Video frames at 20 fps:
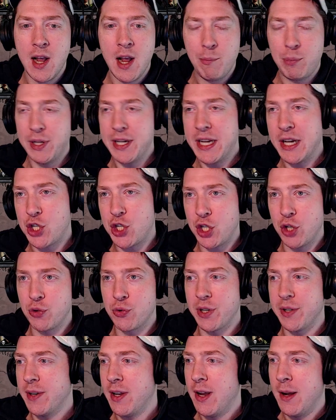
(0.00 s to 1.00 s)
Plenty of
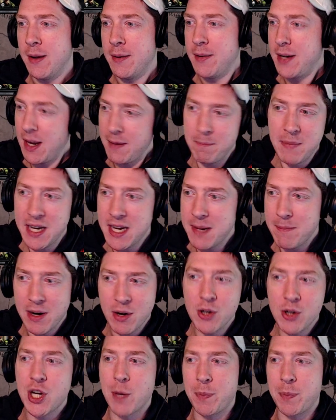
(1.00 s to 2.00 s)
children. Not many
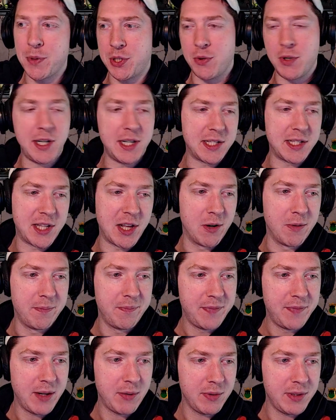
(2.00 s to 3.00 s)
marriage opportunities, though.
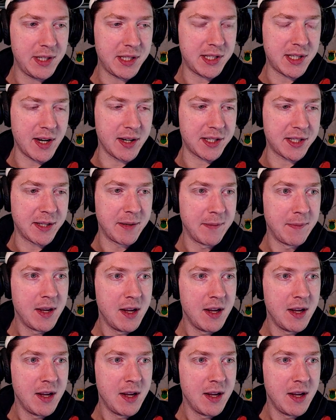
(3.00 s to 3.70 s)
That really sucks.